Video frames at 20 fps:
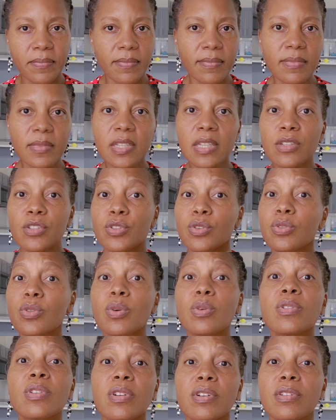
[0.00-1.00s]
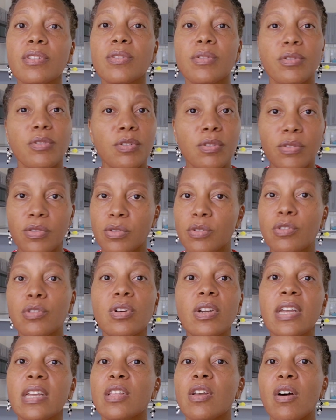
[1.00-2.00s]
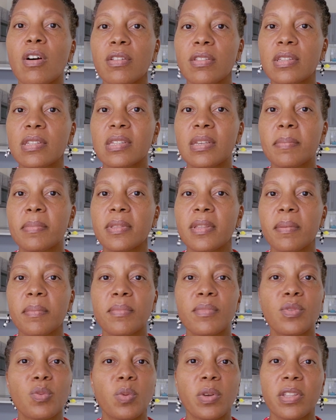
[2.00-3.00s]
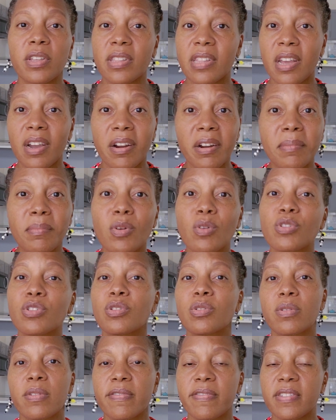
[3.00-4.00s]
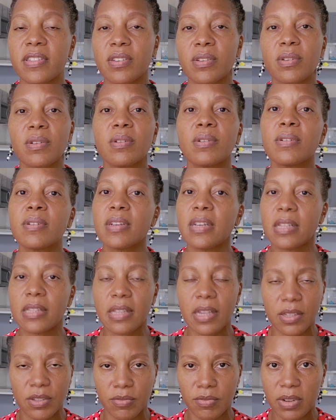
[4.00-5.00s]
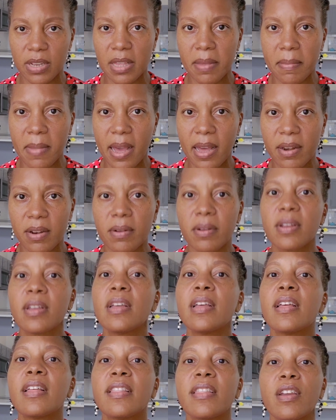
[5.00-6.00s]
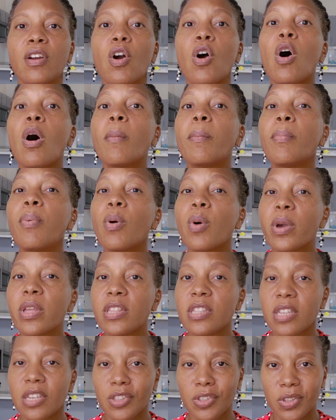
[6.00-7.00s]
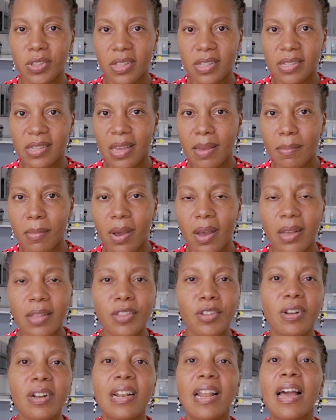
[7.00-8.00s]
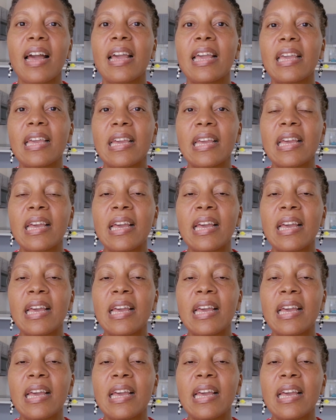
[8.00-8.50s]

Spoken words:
So those are, so look at all the symptoms, whether they are emotional or physical, it doesn't really matter. They are all pointing to the same underlying